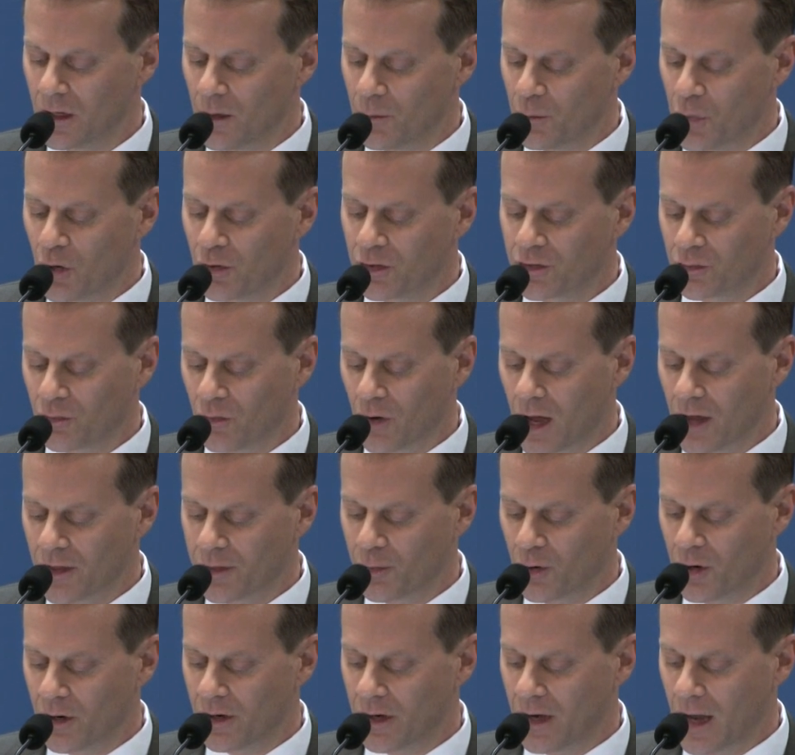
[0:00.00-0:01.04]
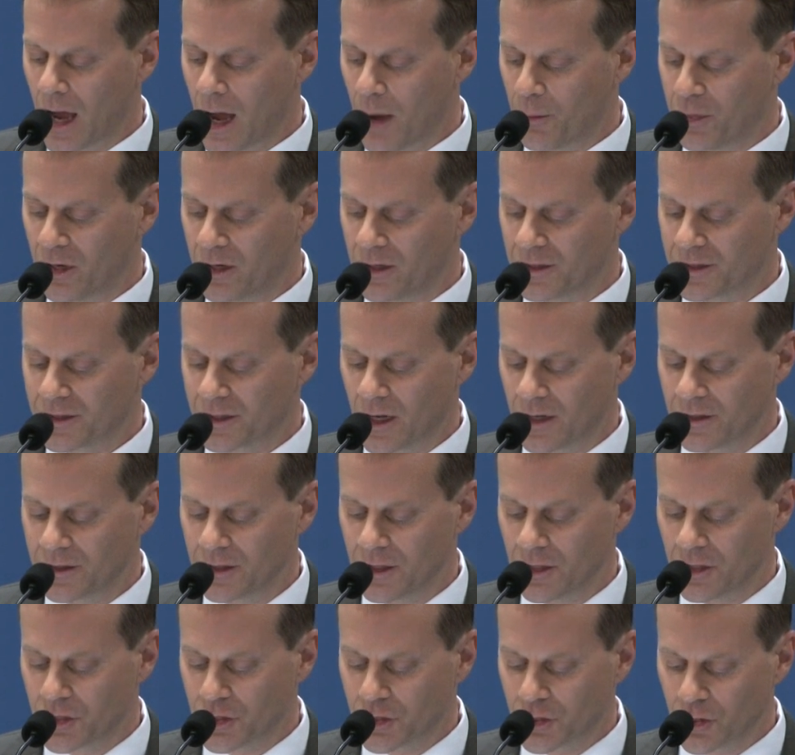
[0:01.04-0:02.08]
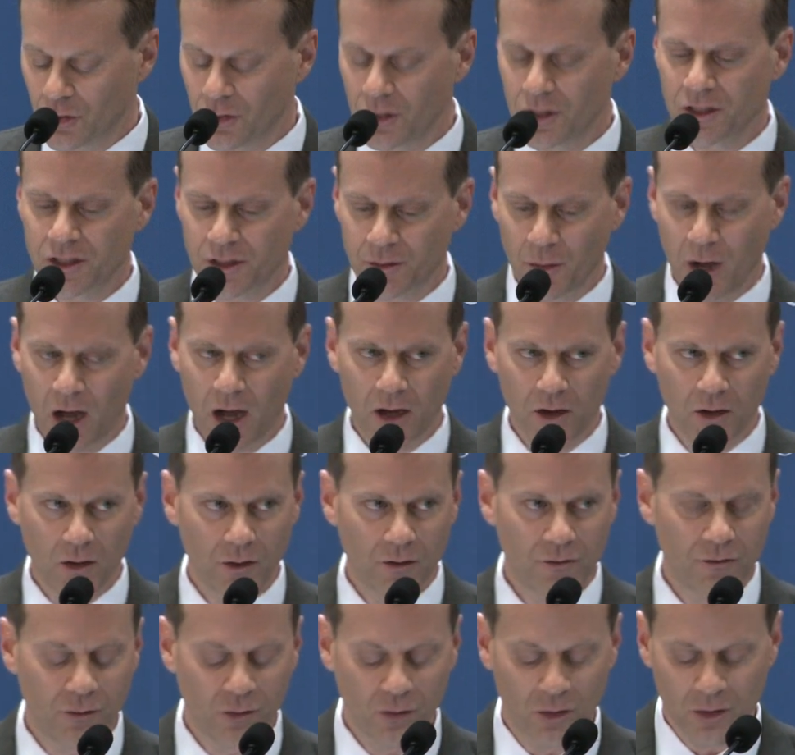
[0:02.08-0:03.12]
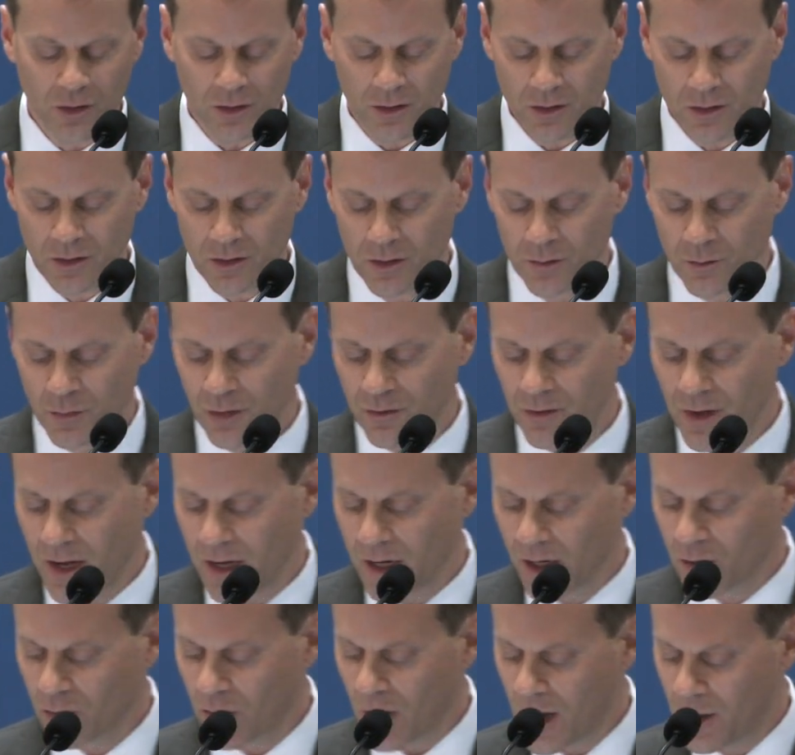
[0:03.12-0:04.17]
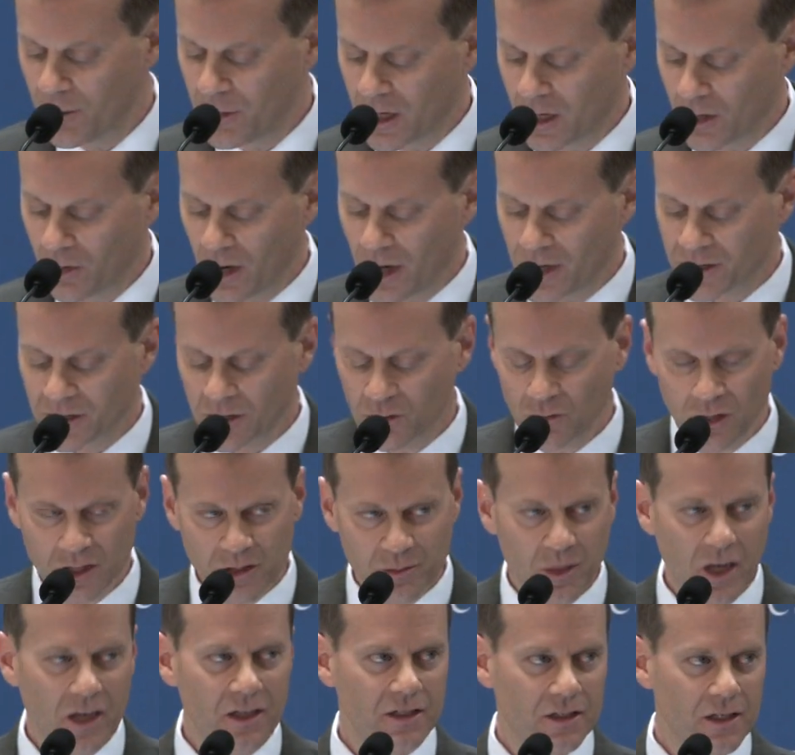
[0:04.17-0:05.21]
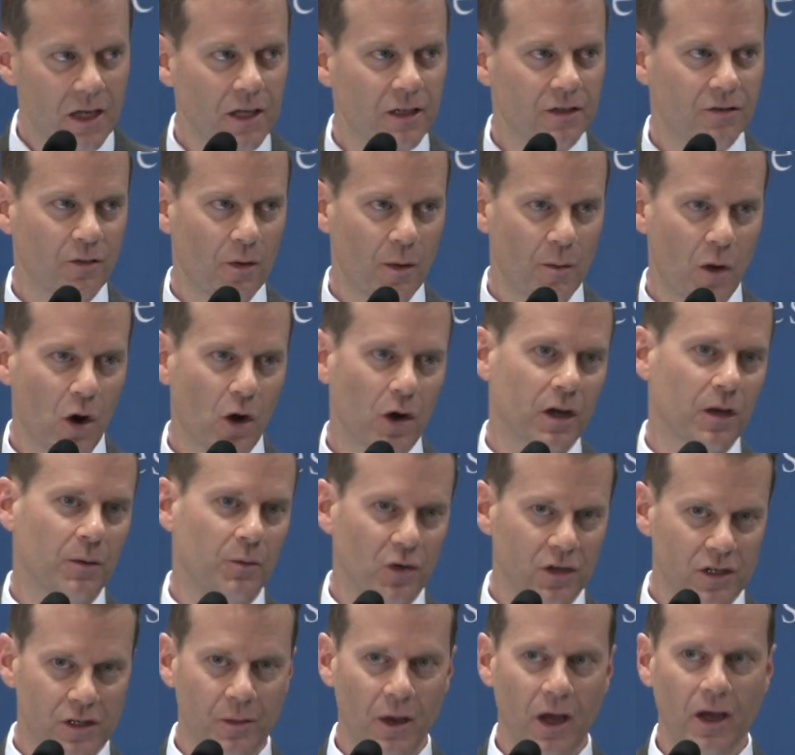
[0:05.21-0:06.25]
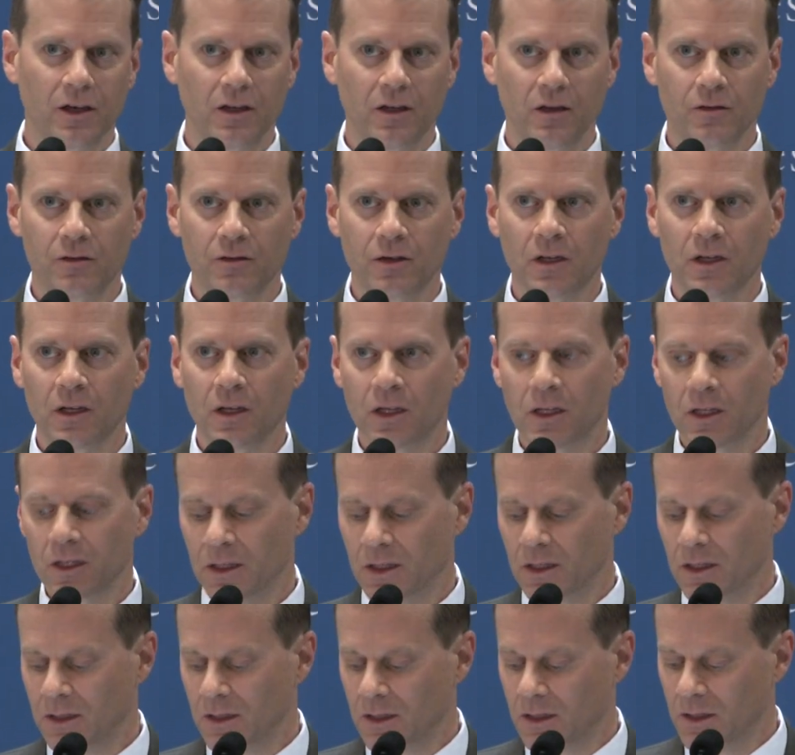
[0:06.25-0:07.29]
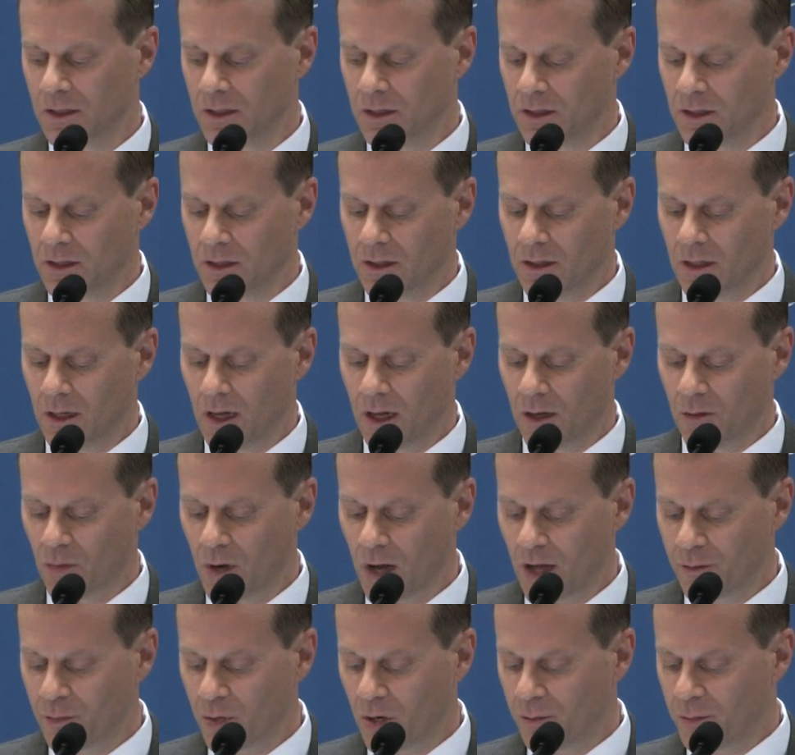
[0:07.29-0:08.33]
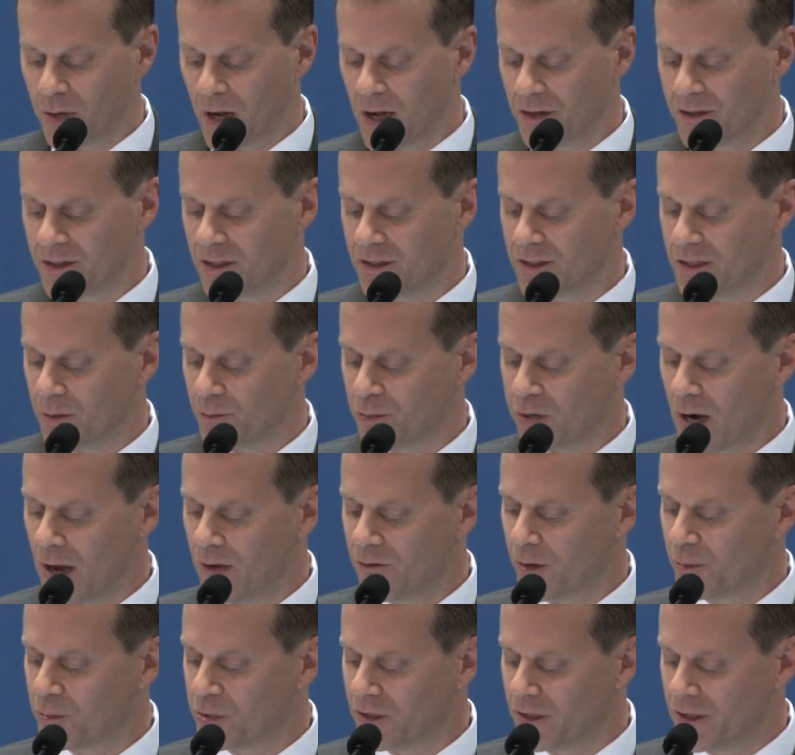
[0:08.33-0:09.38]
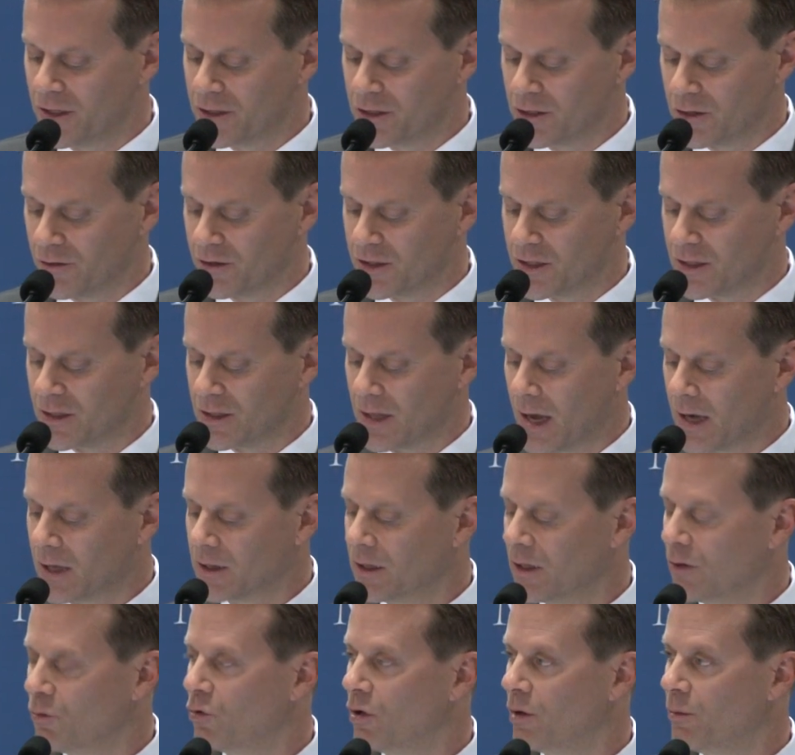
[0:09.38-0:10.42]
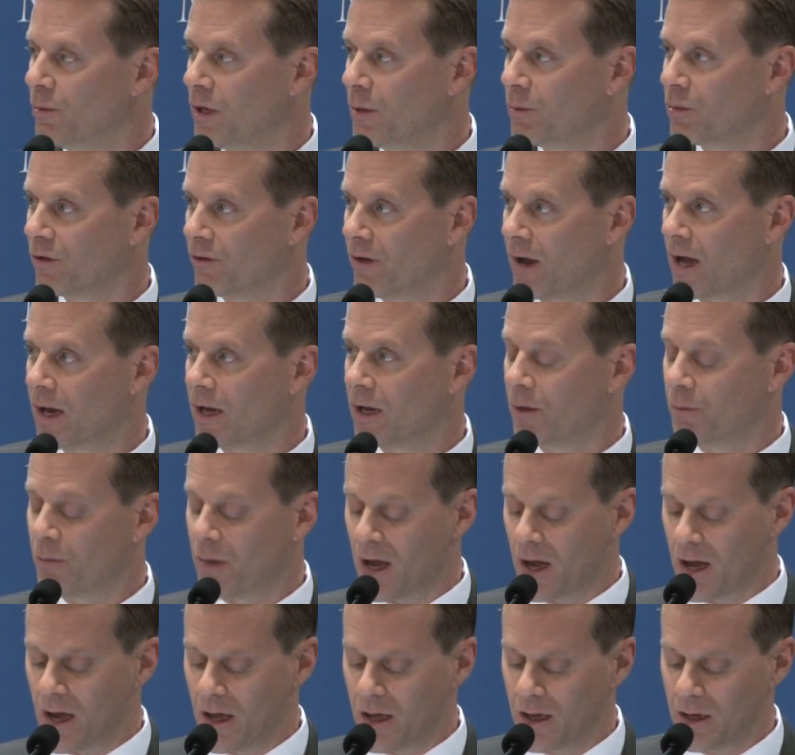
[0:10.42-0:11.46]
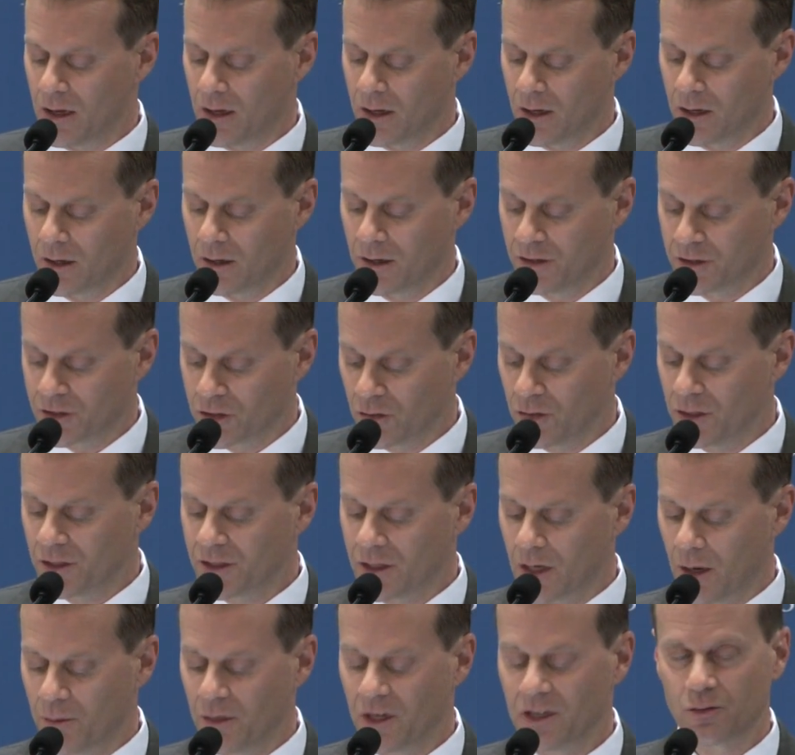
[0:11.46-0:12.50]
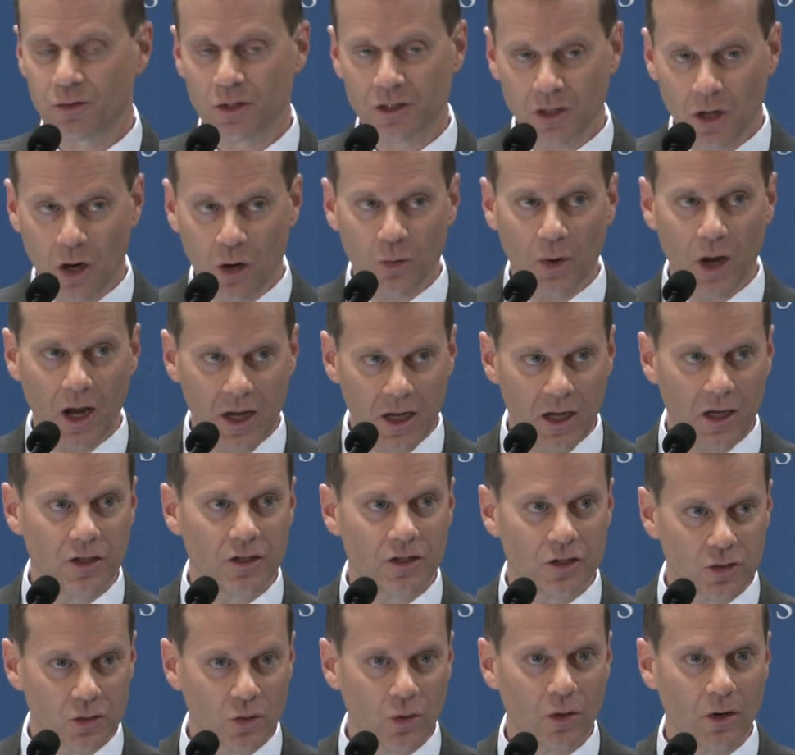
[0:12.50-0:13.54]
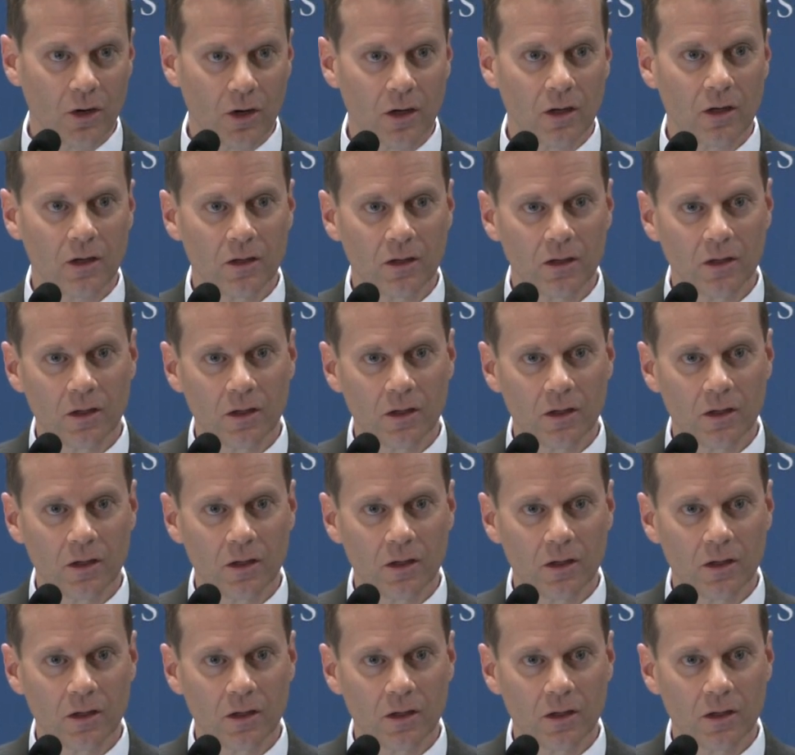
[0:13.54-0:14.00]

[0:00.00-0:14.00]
Both Rothbard and Hoppe discuss an insurance model for preventing crime and aggression, which makes sense from a market perspective. Rothbard posits that private police services likely would be provided by insurance companies which already insure